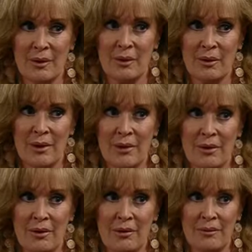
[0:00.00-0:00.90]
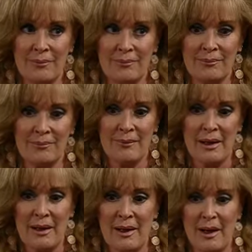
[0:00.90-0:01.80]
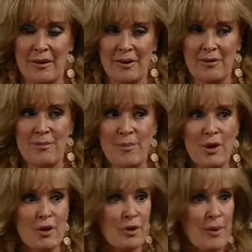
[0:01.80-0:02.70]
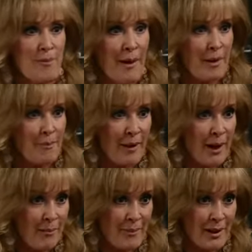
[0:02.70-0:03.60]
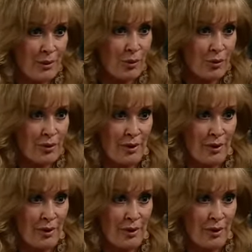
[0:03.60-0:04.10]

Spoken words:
Oh, I know. As if murdering my barmaid wasn't